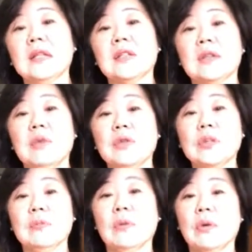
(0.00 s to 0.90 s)
is the most
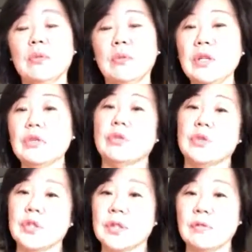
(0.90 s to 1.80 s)
important
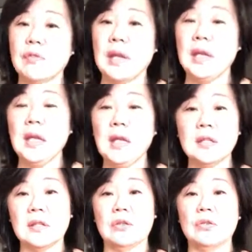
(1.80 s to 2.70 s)
resources of any
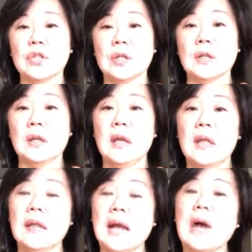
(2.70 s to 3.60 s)
institution,
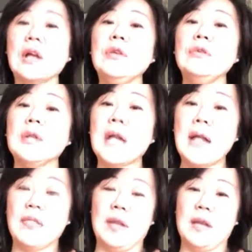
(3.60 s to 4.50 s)
then how can you
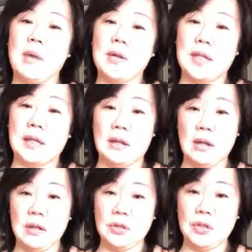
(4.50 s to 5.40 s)
not think about
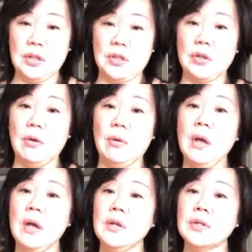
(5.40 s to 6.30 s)
technology? So
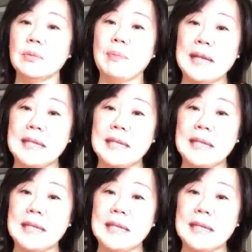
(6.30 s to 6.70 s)
by